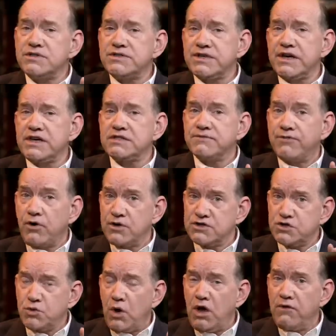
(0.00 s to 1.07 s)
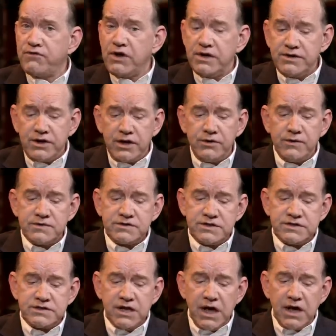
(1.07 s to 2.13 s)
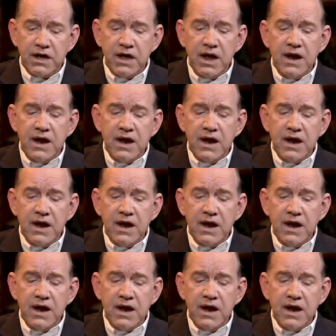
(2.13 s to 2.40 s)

6, verse 12 continues to say,